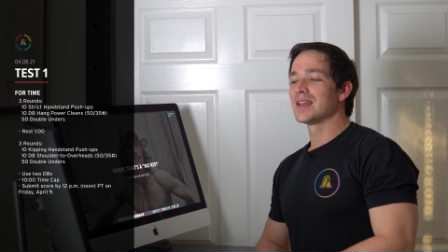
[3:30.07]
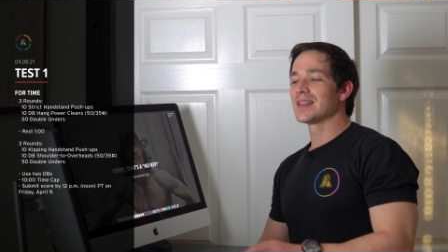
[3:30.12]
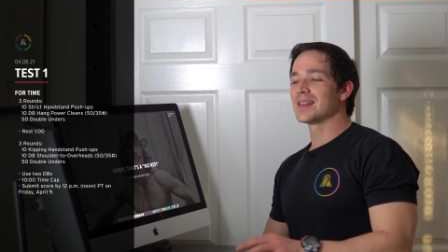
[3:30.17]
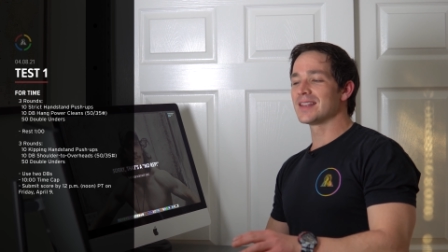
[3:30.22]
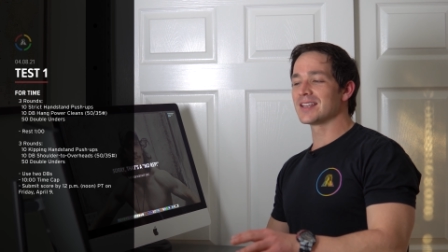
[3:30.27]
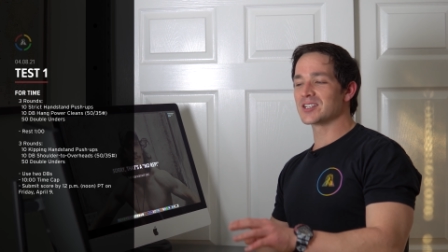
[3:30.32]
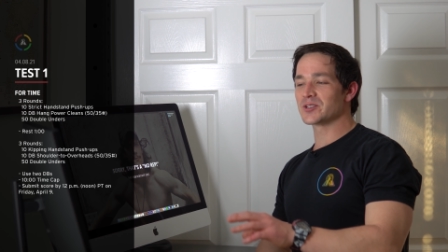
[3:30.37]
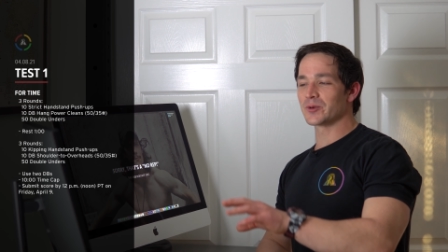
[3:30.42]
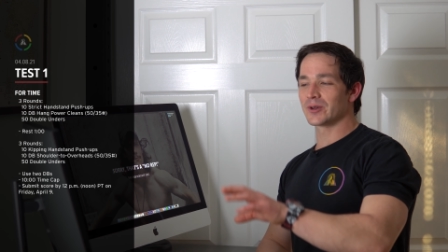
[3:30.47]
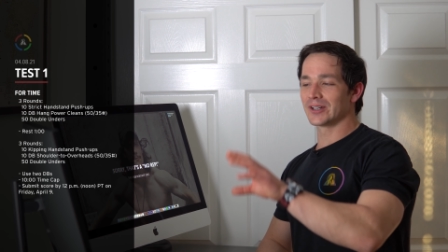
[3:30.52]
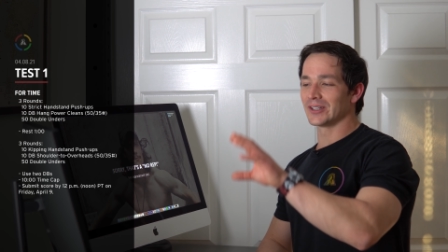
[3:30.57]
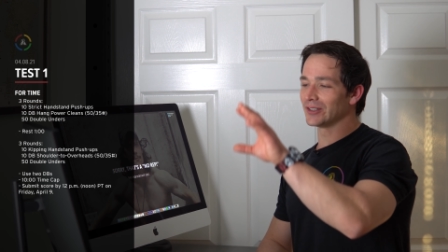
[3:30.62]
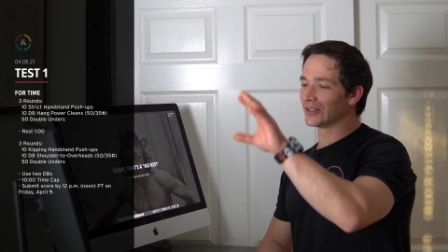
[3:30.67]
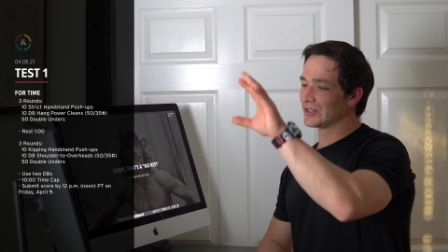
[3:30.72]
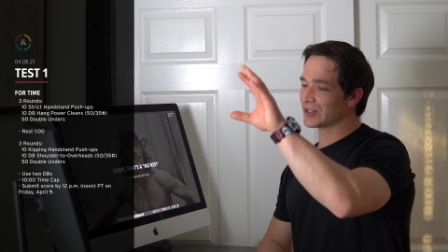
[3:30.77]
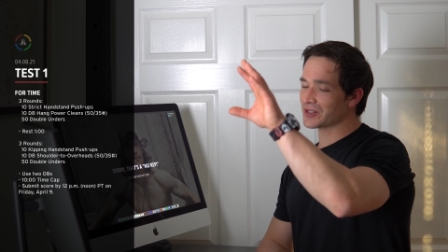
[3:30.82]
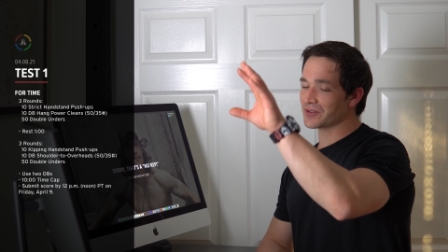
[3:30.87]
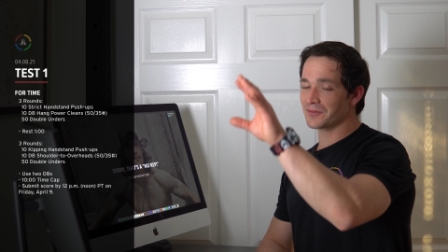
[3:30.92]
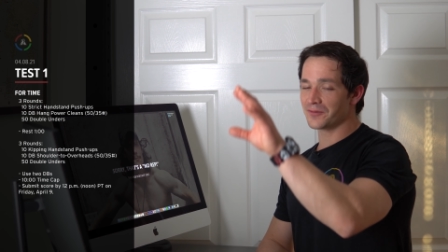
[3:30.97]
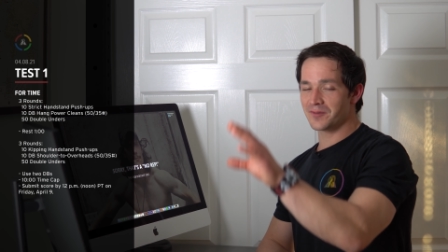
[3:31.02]
This one
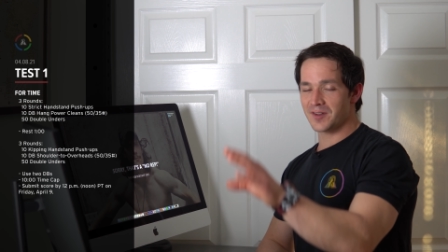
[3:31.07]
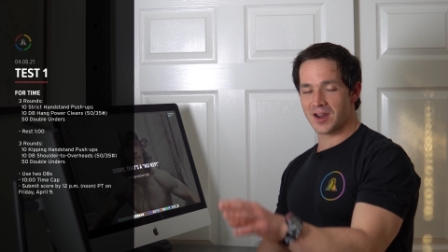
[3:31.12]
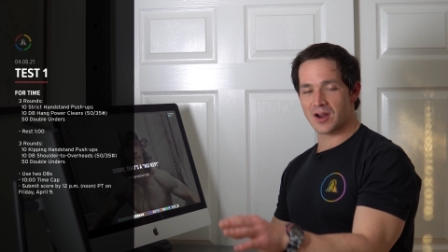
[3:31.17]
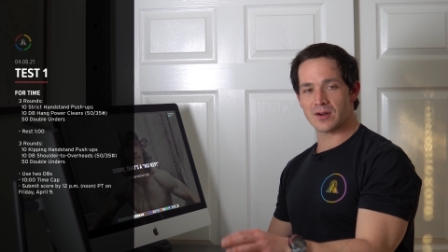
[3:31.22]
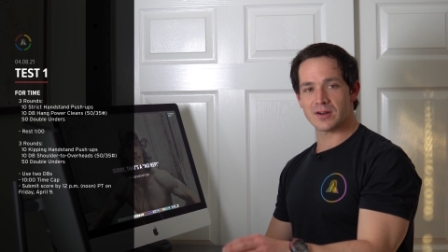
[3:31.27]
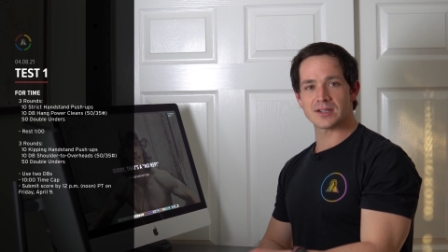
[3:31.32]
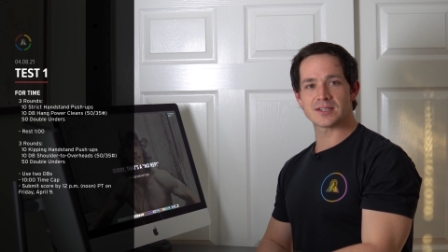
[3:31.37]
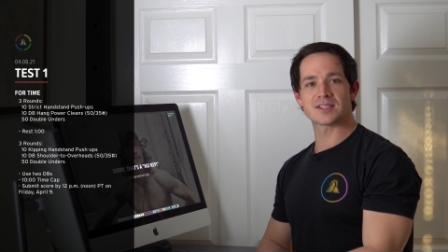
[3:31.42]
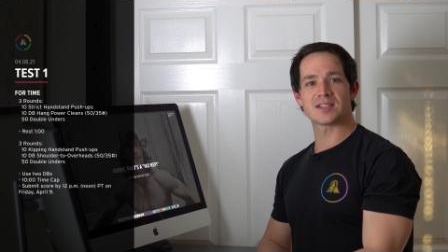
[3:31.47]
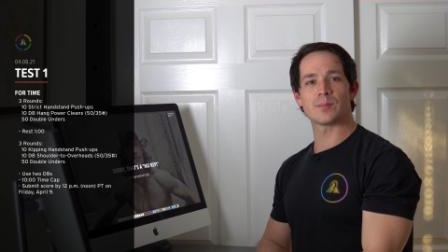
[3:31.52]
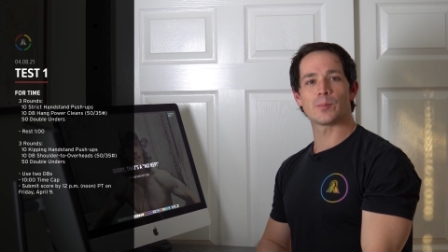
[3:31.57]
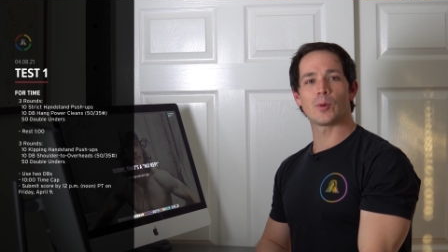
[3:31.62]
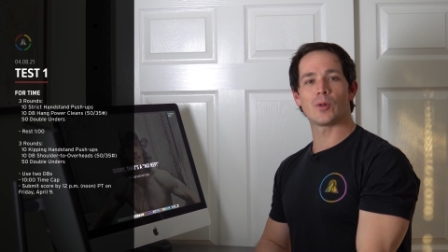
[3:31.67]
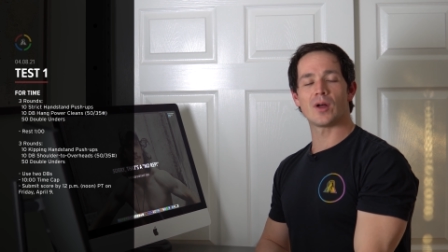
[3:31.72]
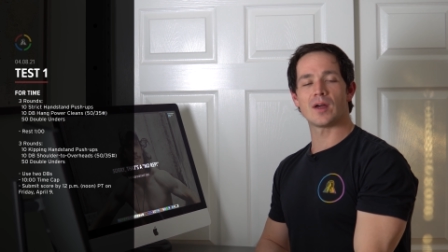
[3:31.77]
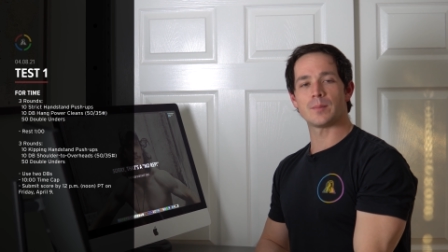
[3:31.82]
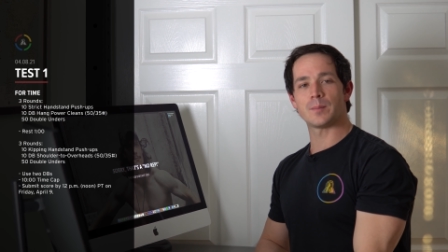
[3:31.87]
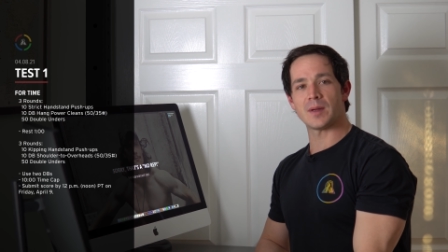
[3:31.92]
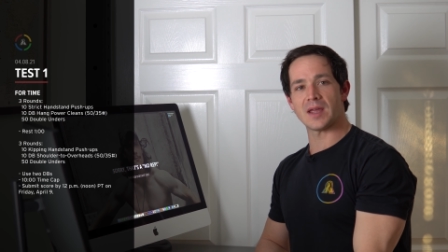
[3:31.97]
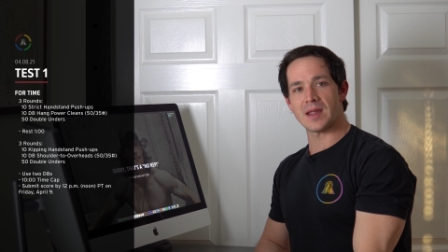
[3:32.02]
looks very simple
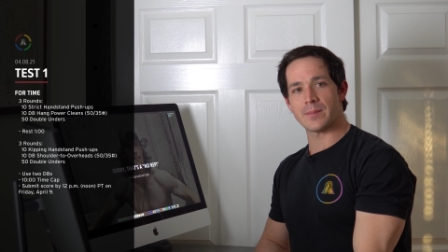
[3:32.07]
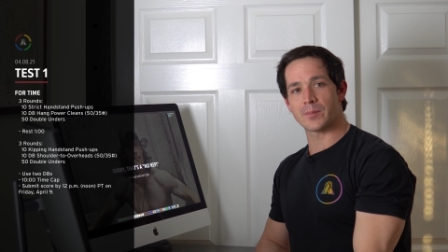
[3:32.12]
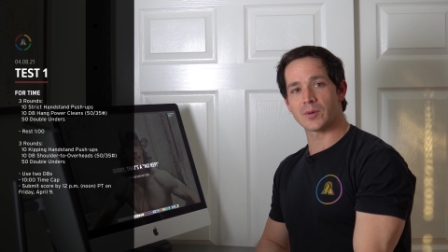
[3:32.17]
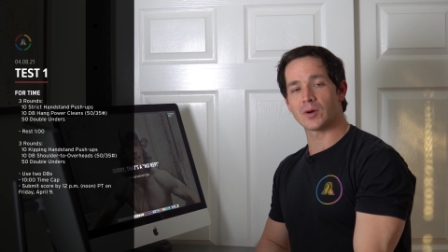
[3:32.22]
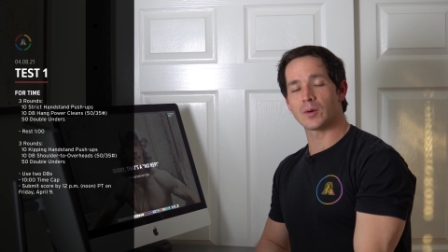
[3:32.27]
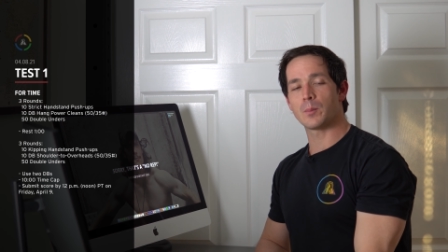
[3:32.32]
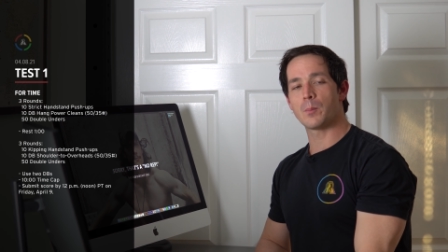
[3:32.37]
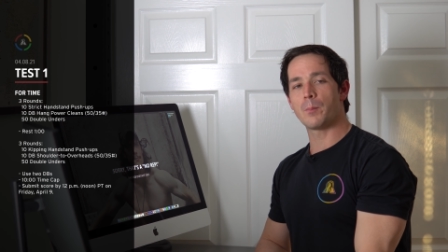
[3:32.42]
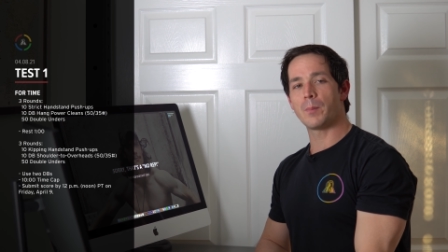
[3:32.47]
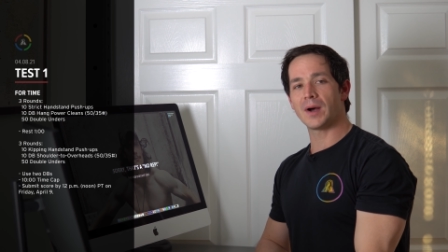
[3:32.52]
on paper,